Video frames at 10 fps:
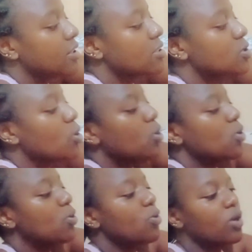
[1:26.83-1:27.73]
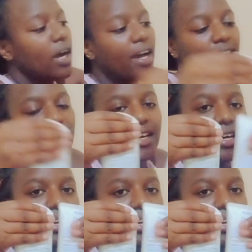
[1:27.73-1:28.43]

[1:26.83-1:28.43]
So I had